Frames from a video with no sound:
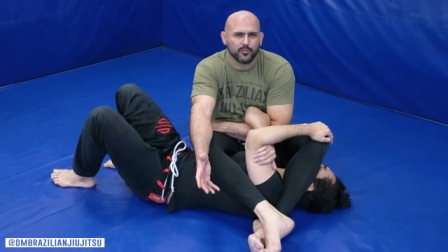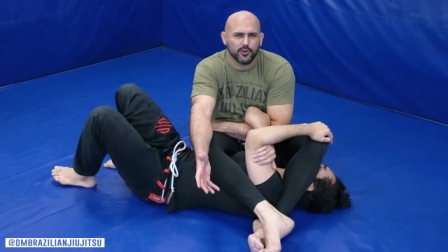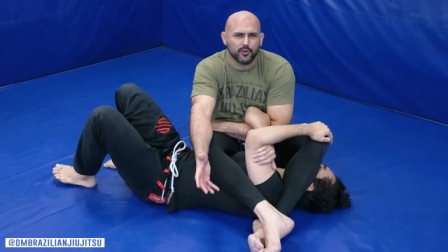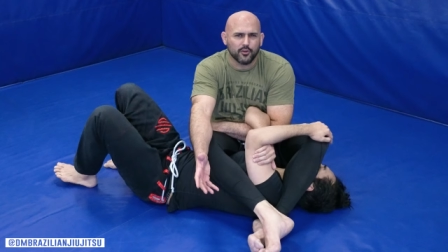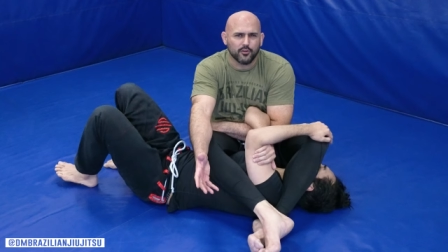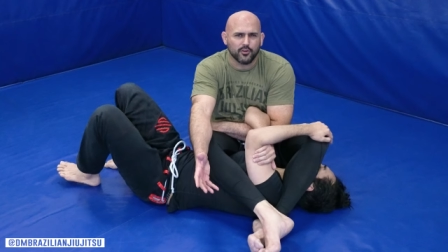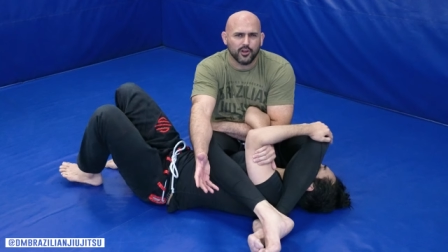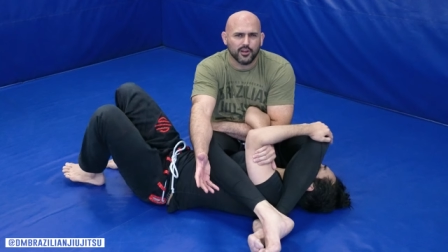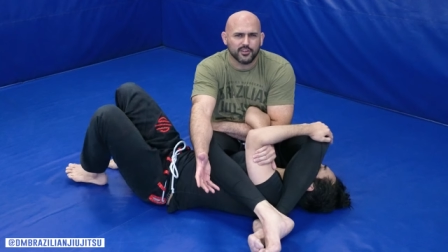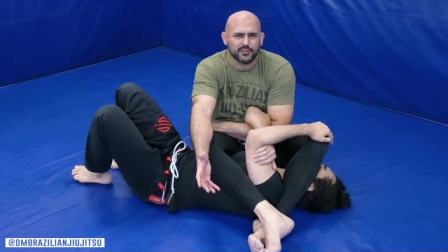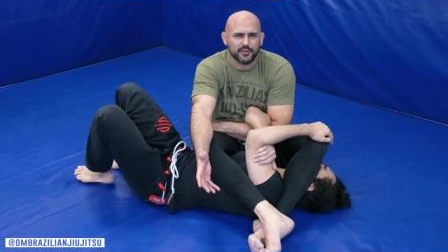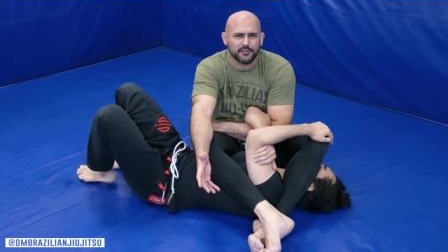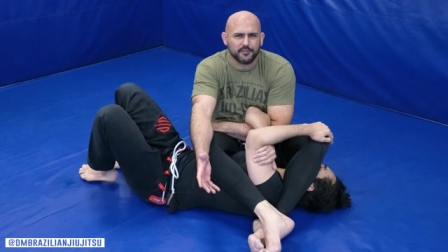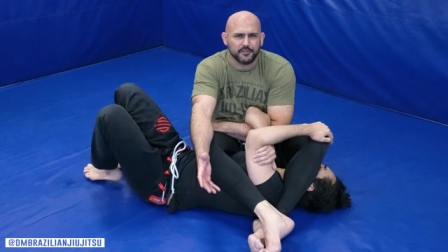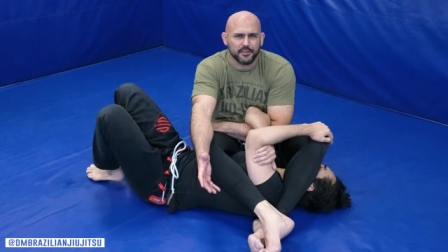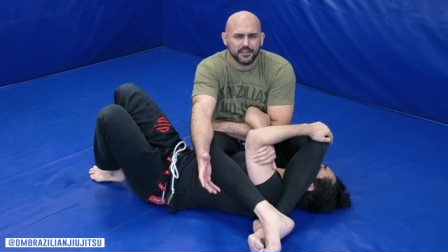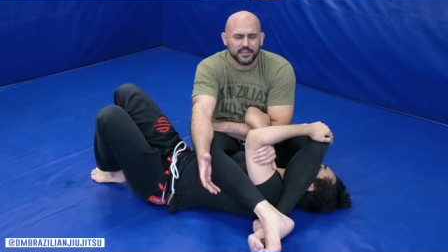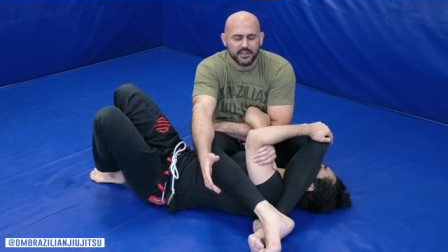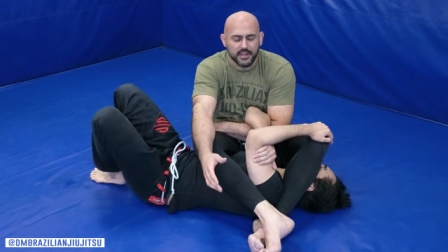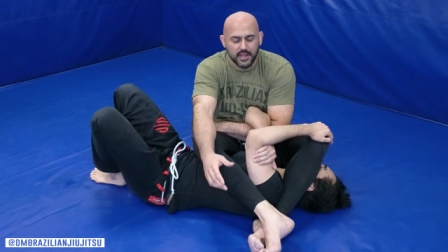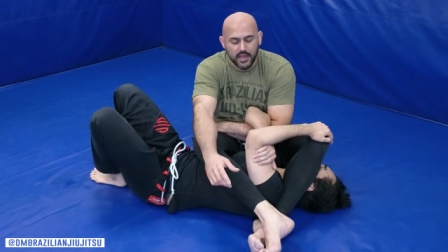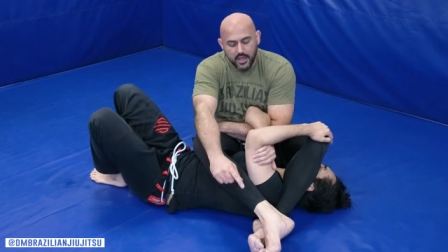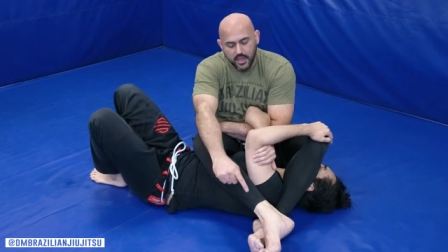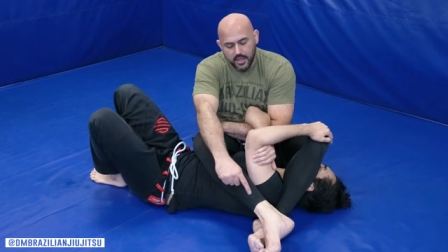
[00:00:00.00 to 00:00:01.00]
We don't cross our
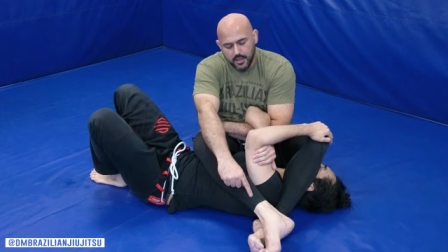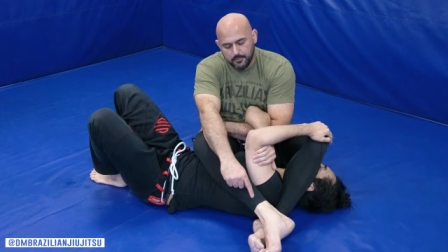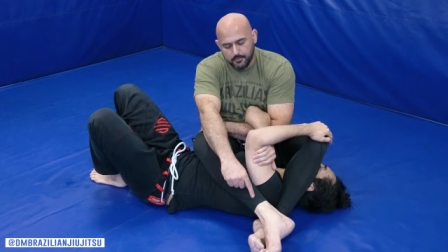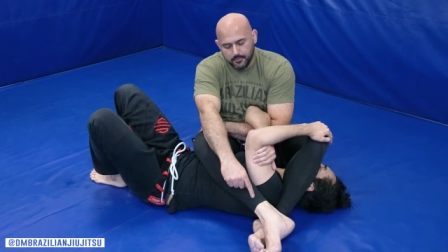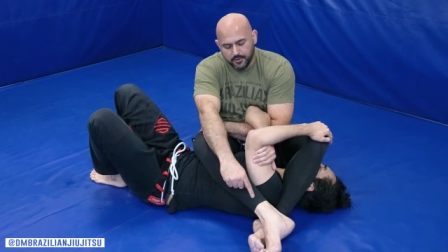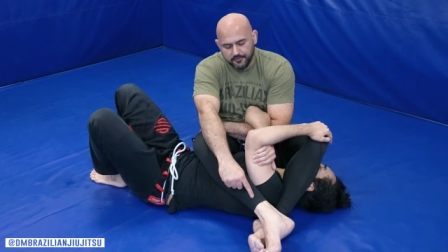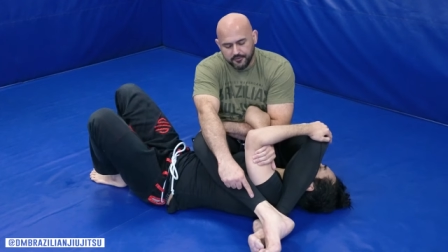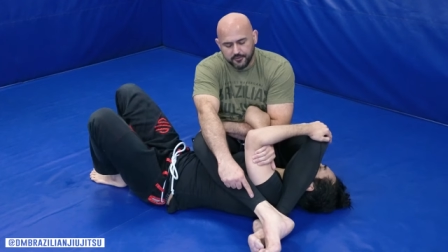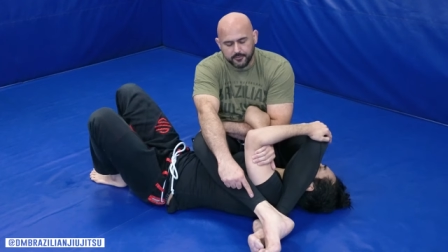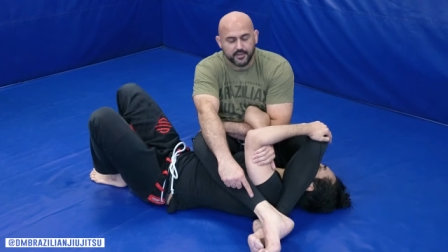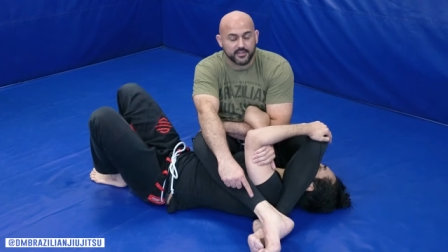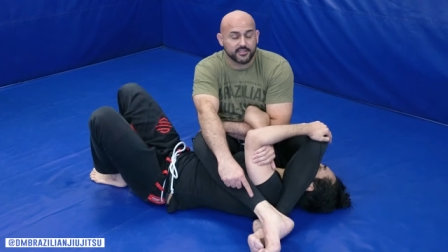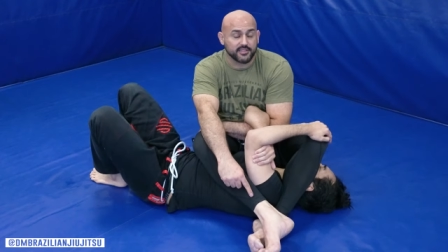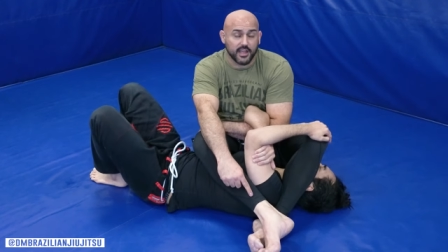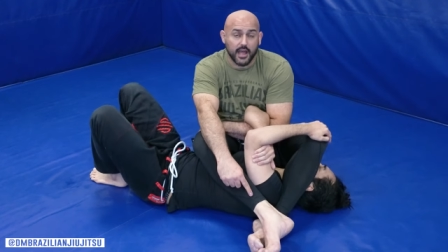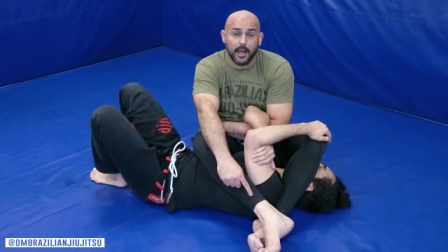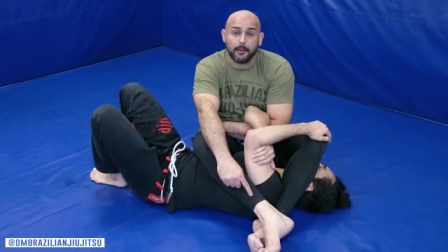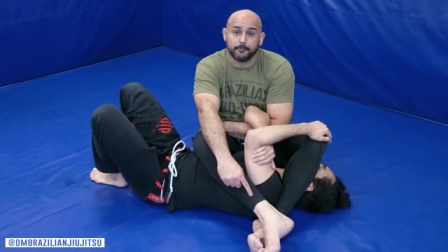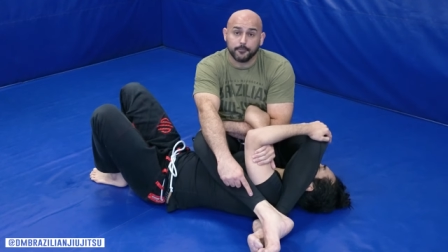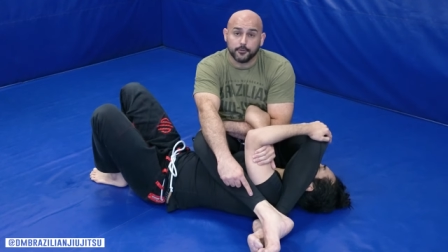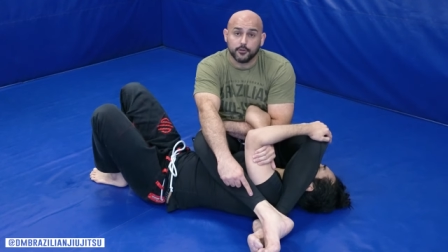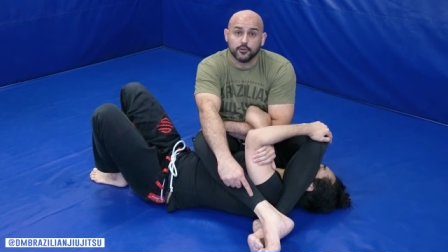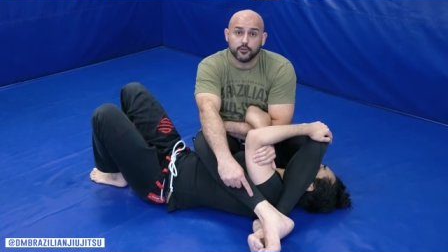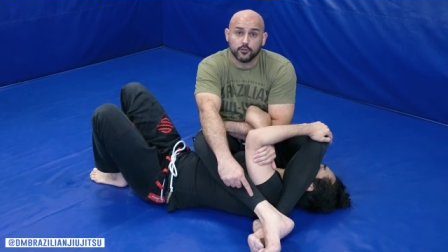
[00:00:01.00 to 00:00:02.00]
feet, but from the
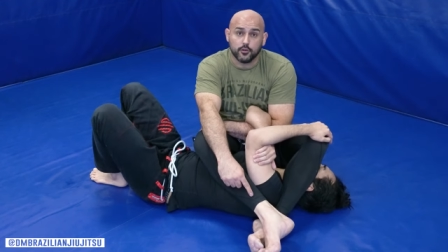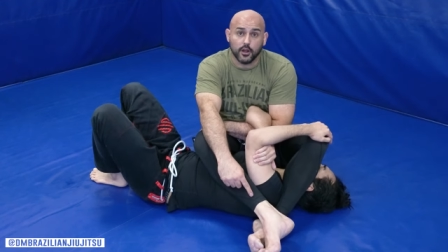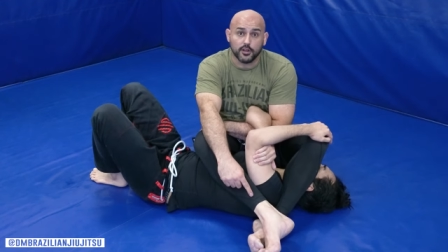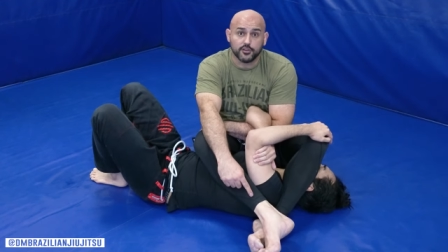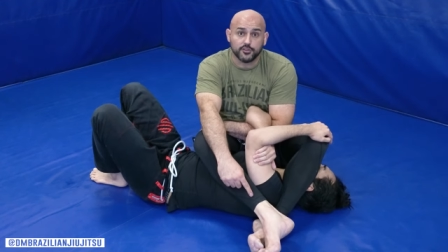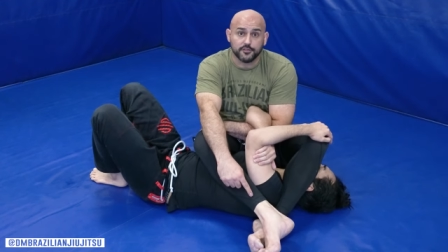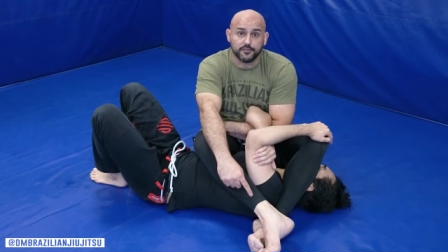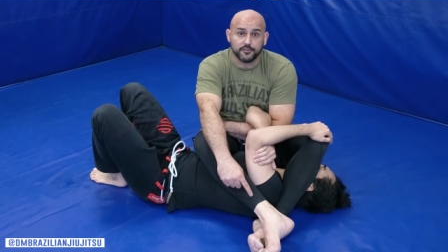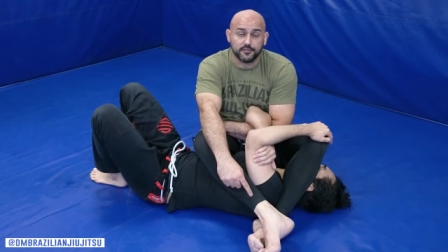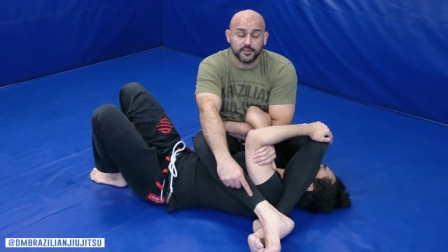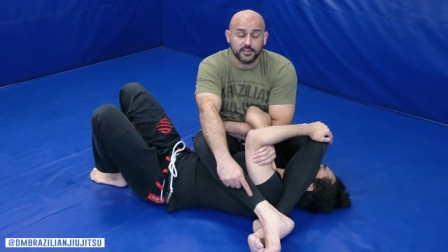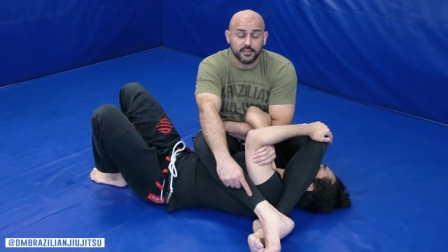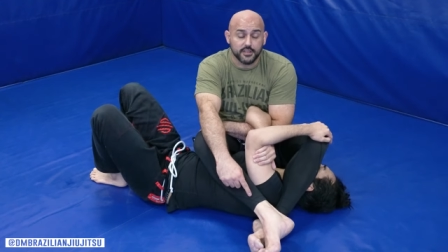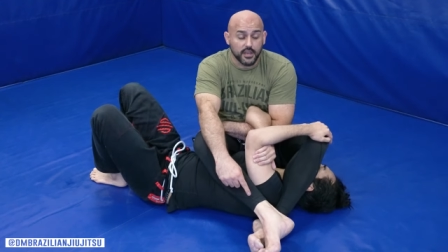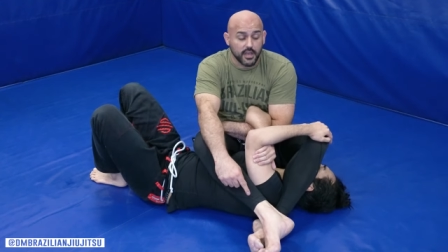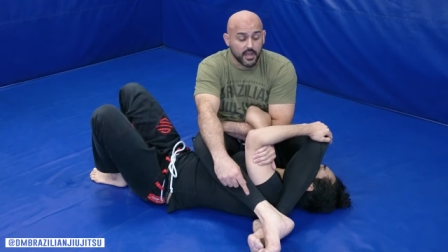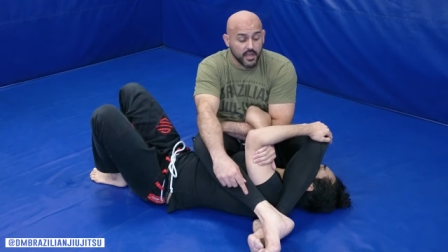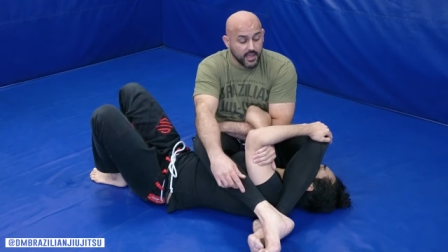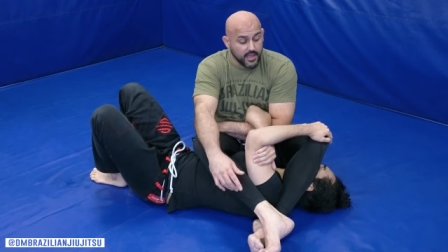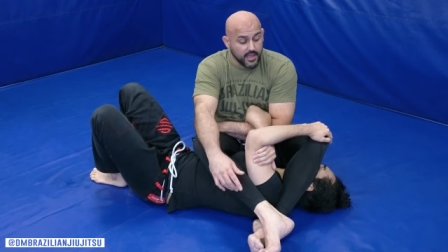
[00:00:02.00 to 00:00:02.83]
top, you can cross your feet.